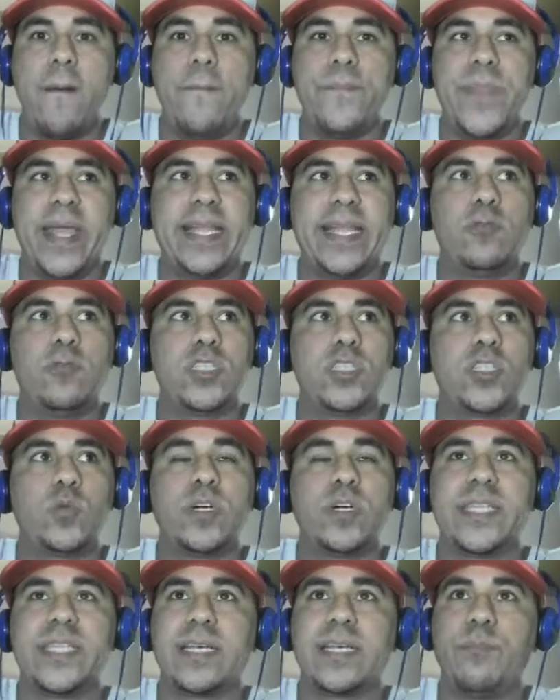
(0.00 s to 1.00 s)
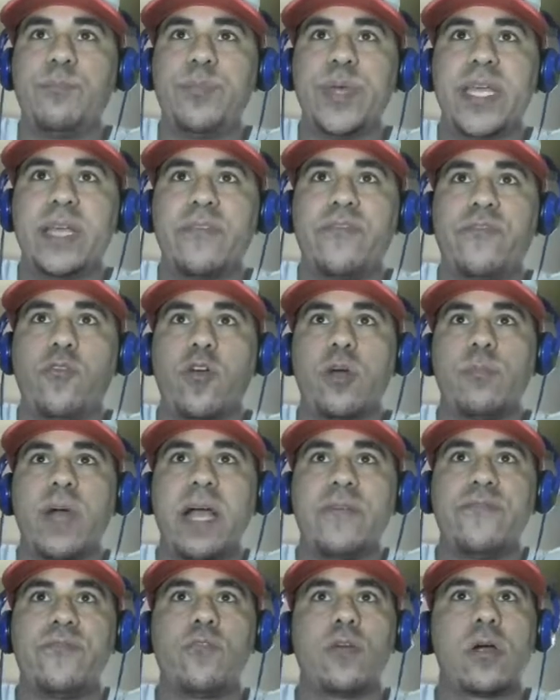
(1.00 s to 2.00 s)
and he was wielding a big
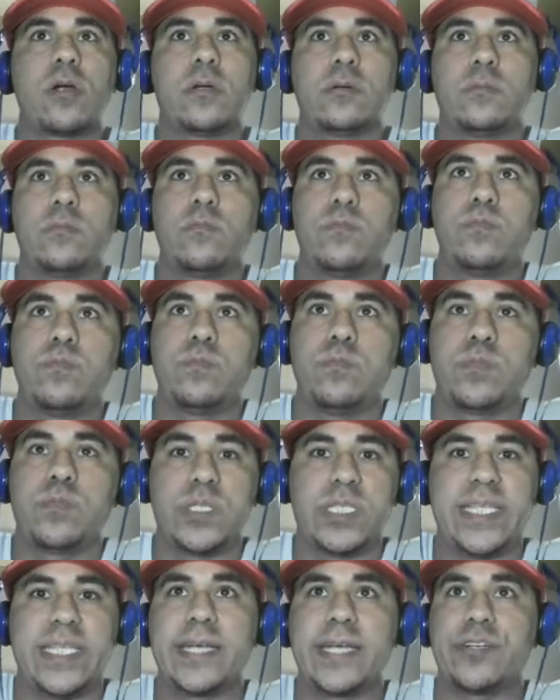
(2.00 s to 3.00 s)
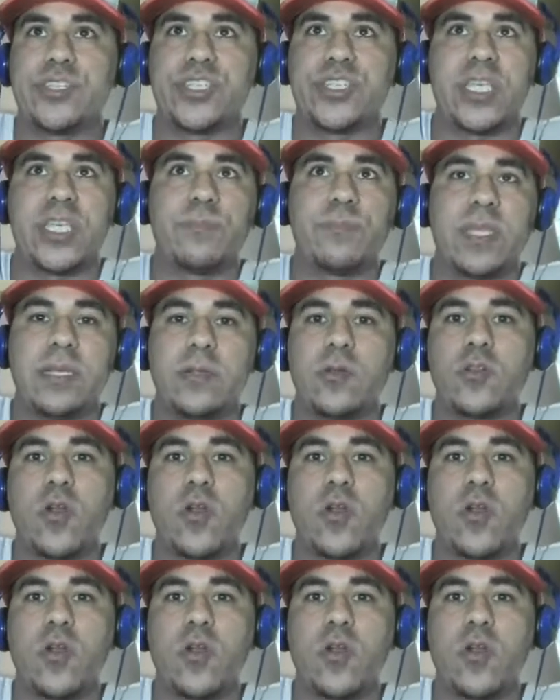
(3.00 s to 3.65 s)
4x4 stick or something.